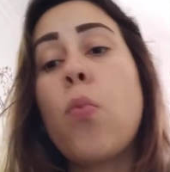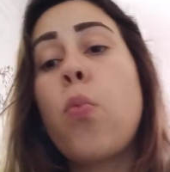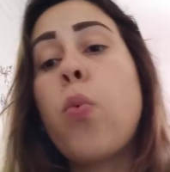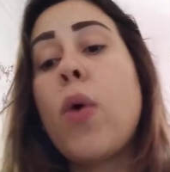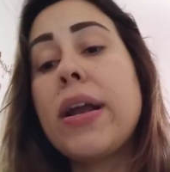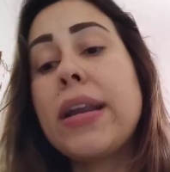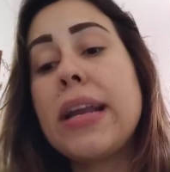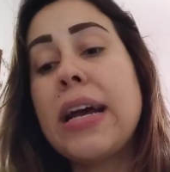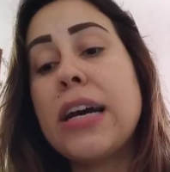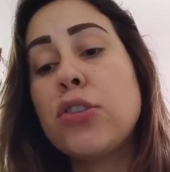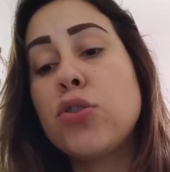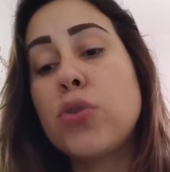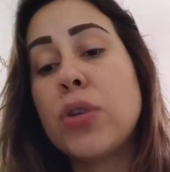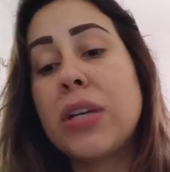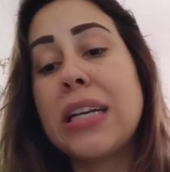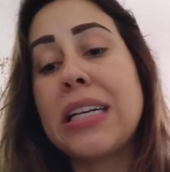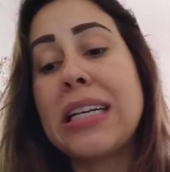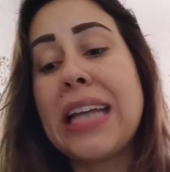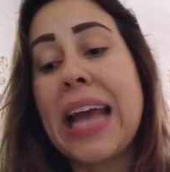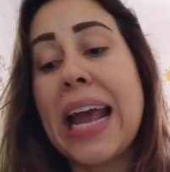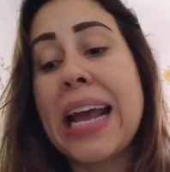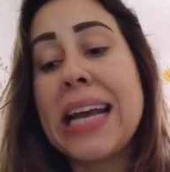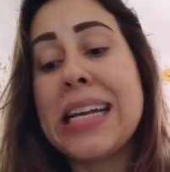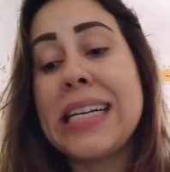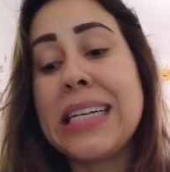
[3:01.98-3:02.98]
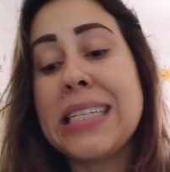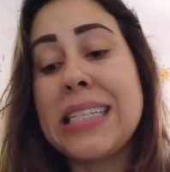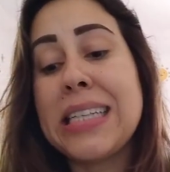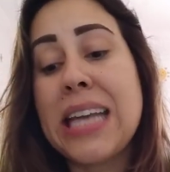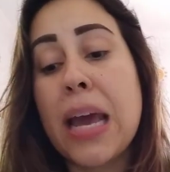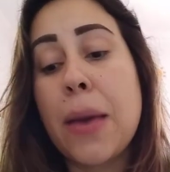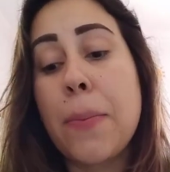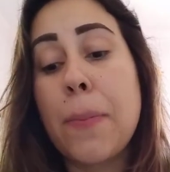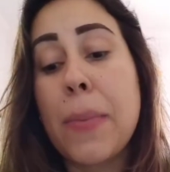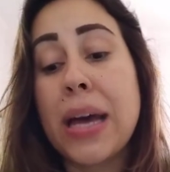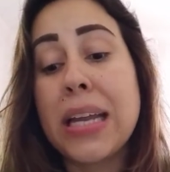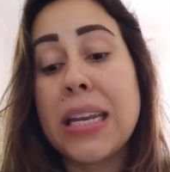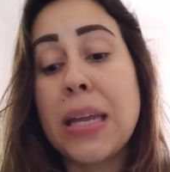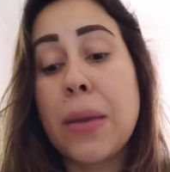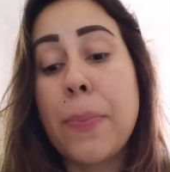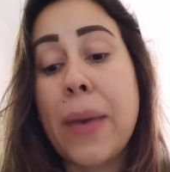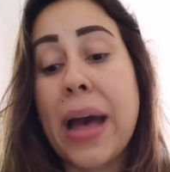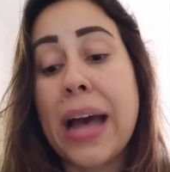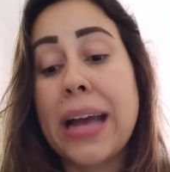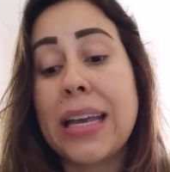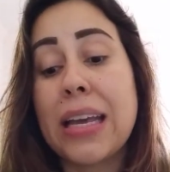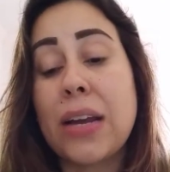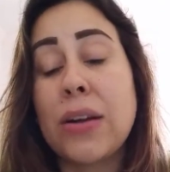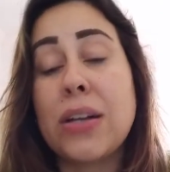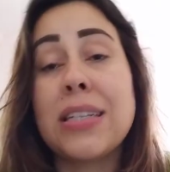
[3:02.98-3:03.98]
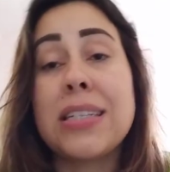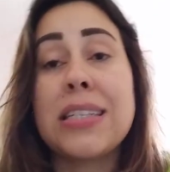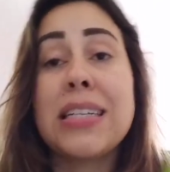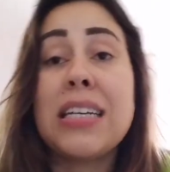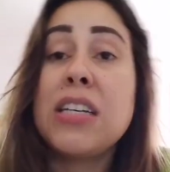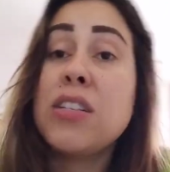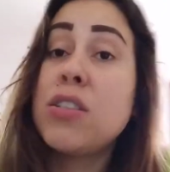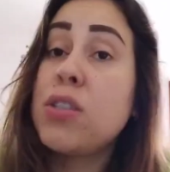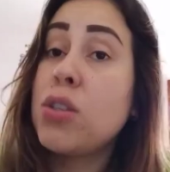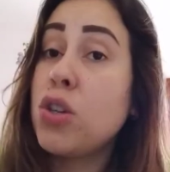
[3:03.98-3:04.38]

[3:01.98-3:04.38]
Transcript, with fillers: a 180 day money back guarantee.